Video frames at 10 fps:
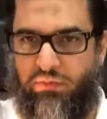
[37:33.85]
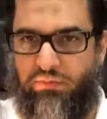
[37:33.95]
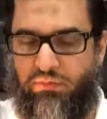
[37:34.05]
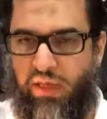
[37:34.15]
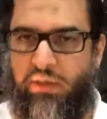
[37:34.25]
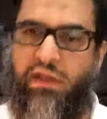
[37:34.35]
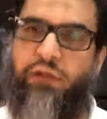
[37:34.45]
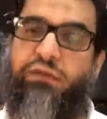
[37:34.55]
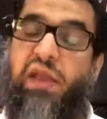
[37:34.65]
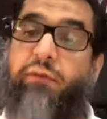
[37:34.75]
that we
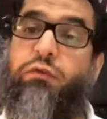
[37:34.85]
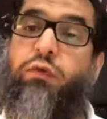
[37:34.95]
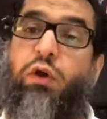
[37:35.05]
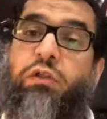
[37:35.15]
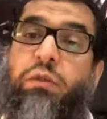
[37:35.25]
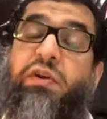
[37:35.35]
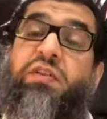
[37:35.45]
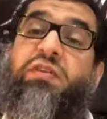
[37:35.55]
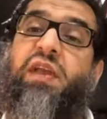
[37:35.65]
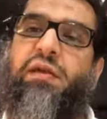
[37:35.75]
have to follow the British
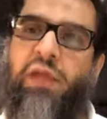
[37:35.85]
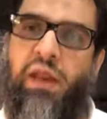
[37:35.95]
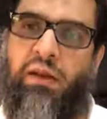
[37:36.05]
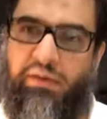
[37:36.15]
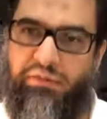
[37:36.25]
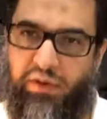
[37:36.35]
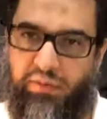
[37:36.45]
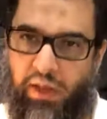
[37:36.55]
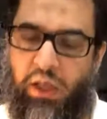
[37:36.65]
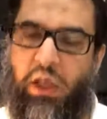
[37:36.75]
in everything.
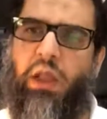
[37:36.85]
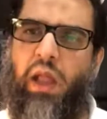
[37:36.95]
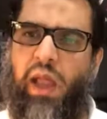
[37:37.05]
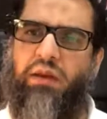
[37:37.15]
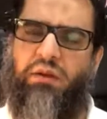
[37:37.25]
And